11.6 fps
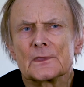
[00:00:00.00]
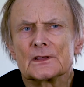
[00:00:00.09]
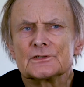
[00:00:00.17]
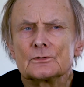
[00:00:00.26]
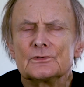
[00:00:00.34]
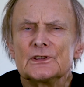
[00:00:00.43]

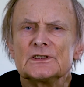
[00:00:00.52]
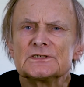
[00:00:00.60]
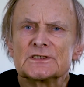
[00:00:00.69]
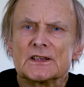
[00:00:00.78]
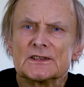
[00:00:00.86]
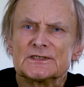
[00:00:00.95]
So
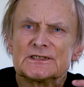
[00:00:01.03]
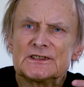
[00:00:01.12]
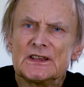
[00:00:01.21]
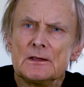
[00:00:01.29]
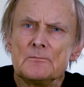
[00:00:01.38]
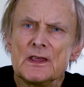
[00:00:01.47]
this
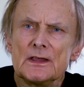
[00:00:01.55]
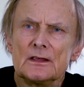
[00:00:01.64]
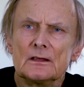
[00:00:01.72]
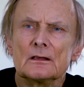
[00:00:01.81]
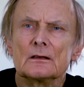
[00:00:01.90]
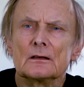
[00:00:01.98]

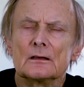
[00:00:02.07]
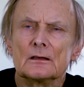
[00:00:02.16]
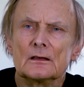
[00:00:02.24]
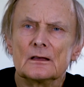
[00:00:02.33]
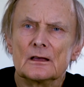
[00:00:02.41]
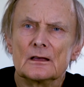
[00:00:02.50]
seeming
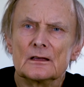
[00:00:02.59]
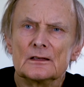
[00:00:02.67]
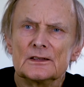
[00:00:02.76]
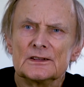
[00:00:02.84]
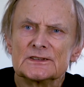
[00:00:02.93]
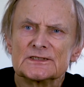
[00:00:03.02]

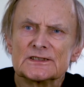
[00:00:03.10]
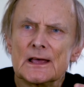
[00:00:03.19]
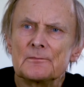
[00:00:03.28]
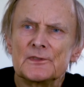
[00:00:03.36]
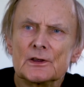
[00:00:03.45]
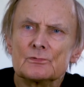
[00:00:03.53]
is
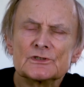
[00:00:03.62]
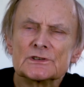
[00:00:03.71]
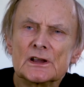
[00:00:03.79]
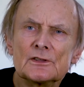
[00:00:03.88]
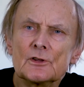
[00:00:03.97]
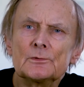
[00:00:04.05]
something which
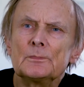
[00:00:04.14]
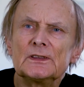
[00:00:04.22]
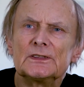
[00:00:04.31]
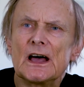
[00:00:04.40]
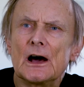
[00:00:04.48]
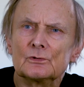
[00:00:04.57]
cannot be
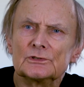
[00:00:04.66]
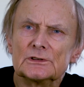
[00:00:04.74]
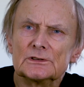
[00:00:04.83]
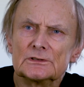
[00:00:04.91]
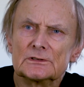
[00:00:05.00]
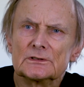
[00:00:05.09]

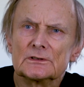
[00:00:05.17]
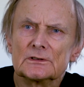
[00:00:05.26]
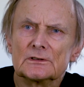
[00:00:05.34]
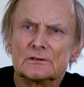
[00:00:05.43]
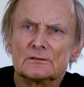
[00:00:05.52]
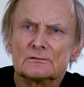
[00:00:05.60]
doubted.
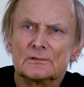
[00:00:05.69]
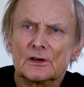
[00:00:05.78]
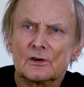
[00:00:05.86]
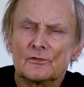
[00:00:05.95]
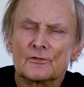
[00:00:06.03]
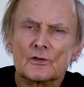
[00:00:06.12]

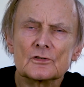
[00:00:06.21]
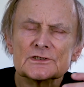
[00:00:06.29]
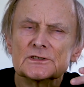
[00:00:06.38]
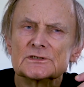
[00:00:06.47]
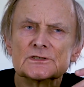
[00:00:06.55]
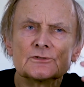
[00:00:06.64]
Of course,
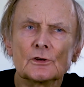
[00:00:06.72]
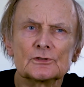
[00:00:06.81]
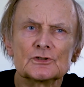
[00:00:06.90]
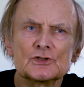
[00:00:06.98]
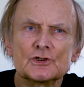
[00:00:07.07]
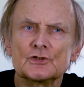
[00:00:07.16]
it's not
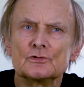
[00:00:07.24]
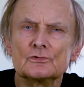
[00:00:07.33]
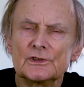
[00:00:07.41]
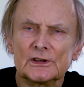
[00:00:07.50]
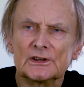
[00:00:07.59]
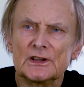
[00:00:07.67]
true
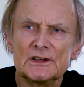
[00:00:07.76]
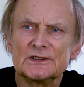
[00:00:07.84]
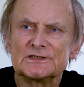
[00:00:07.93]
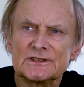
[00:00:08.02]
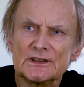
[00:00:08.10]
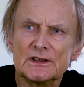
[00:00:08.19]
that he's
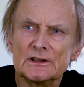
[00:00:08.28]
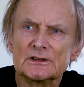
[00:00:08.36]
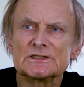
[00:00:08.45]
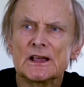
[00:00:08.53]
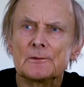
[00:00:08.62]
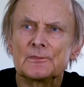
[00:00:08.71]
seeing
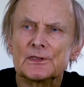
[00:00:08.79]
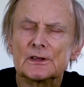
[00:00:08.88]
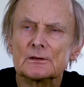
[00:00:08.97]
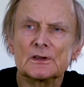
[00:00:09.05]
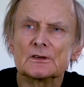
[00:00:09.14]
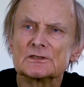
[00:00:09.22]

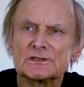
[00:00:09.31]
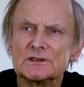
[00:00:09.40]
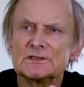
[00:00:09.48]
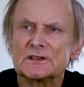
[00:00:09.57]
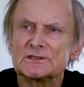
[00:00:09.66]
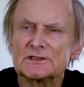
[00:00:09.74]
something because
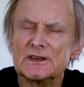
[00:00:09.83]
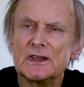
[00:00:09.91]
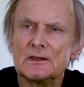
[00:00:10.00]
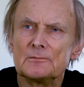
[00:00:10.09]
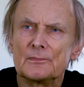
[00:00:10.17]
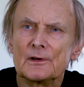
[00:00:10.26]
he's
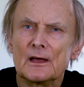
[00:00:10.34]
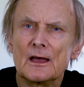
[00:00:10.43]
asleep.